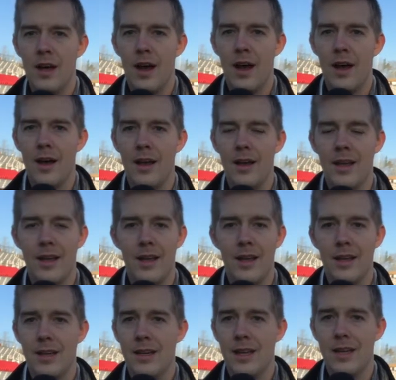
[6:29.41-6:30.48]

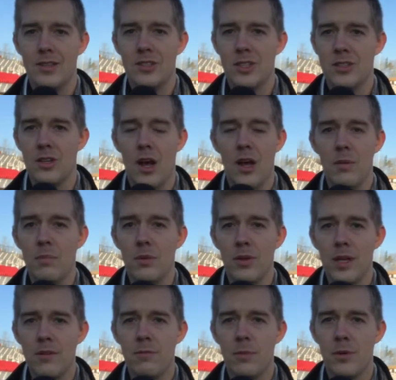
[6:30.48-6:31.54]
And it's just
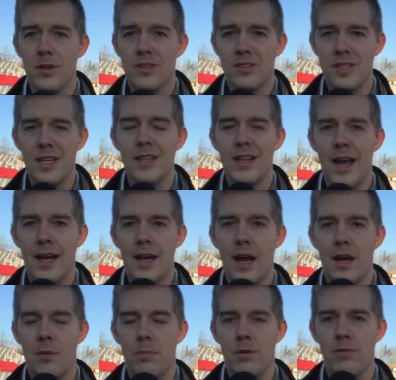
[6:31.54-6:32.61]
unbelievable to see that
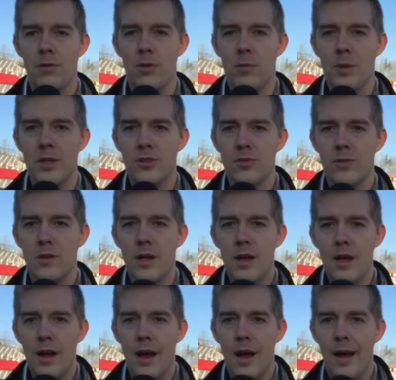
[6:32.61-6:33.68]
kind of performance
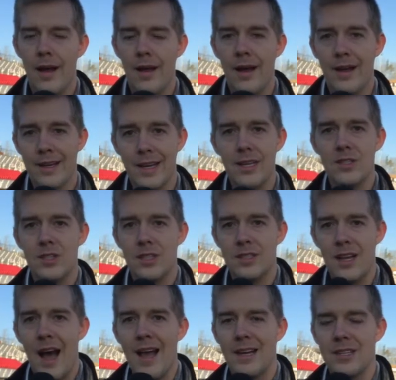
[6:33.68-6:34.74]
against a
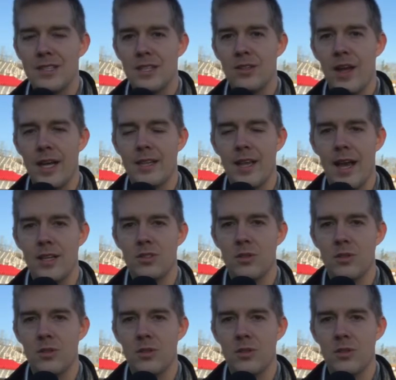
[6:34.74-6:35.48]
dynasty like that.